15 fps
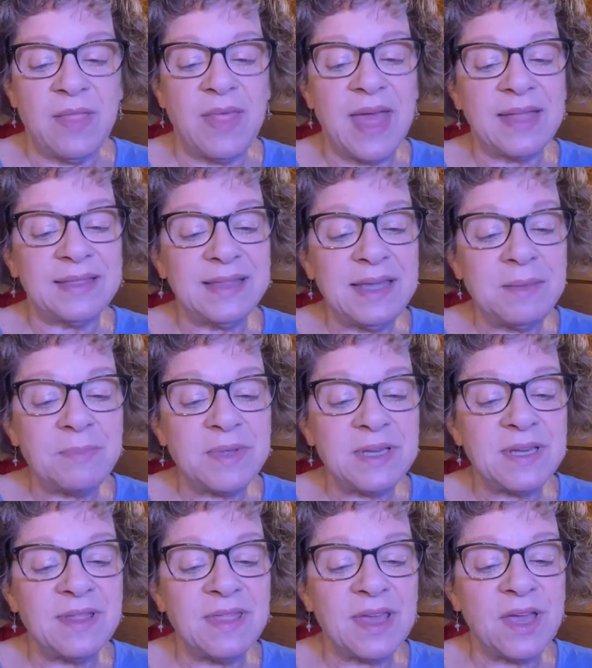That leap
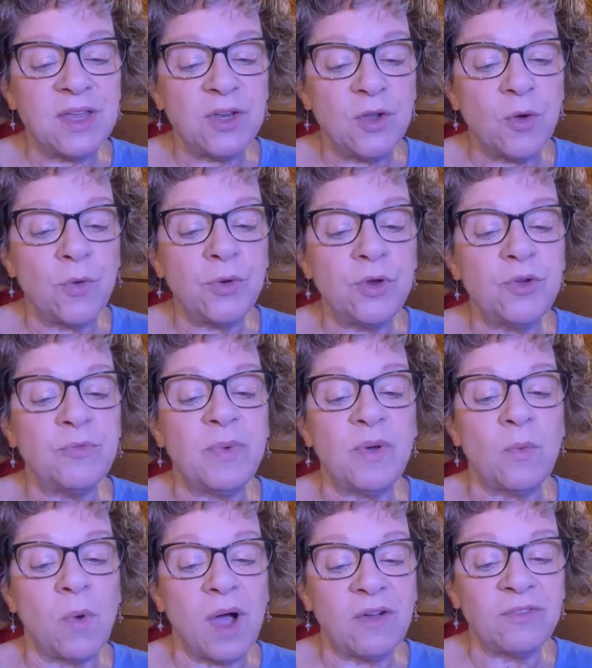into the unknown you've
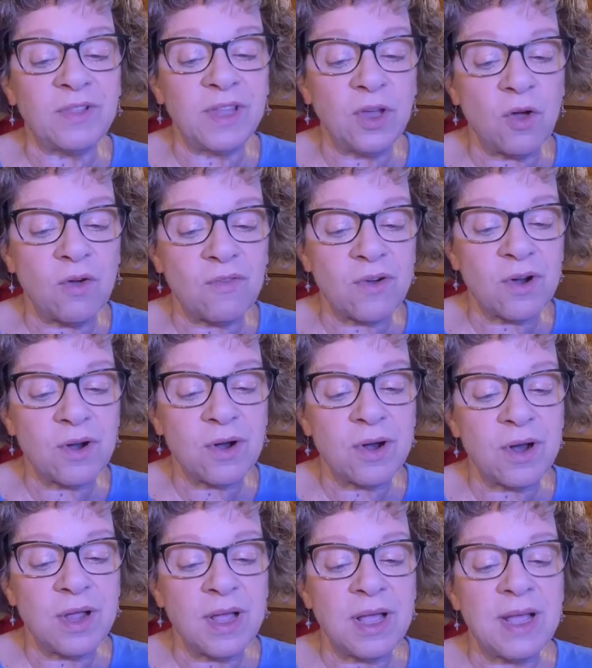been waffling over?